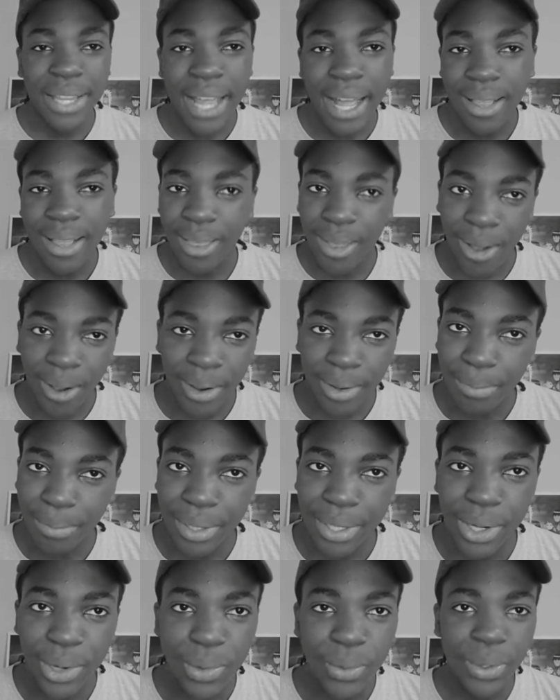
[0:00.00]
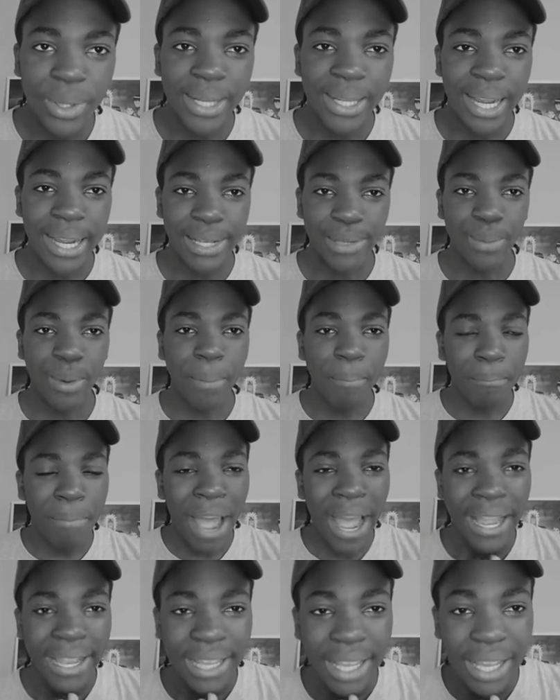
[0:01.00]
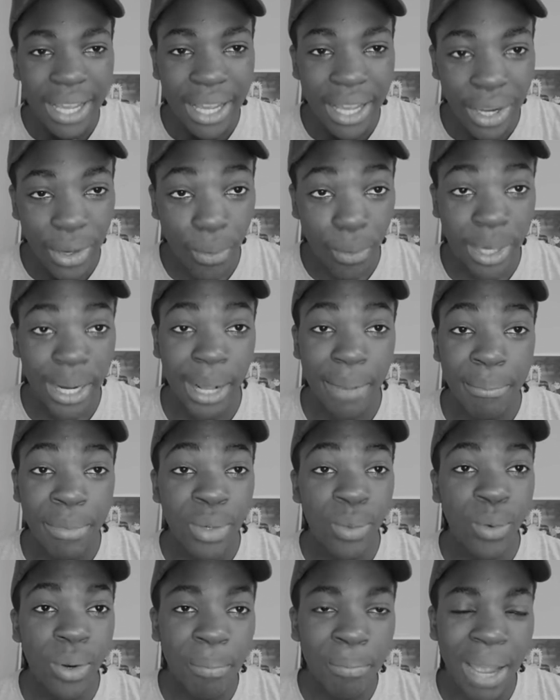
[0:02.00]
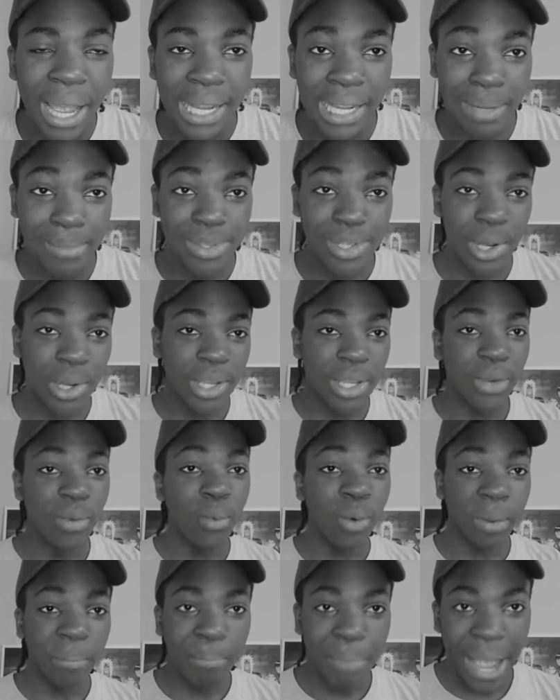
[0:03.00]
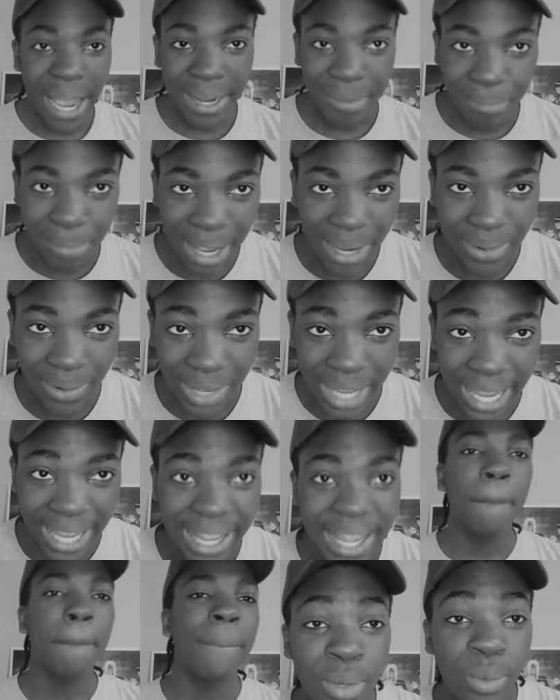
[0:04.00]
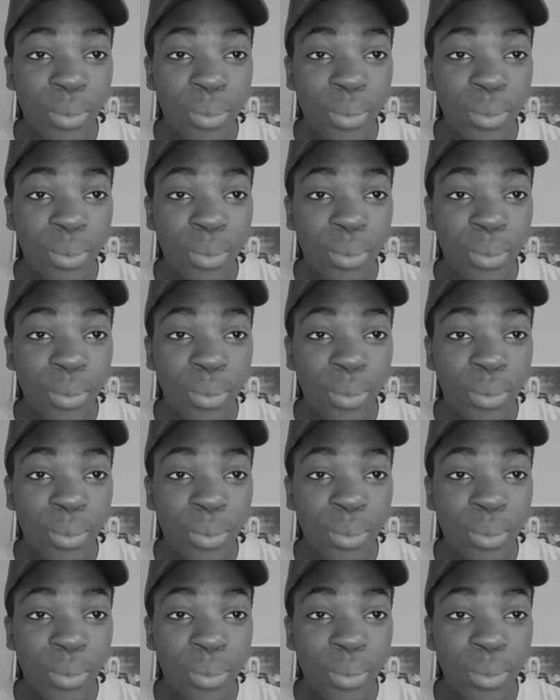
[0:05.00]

be that long, but don't worry guys, we're back. And when I mean we're back, I'm talking we're back back, okay?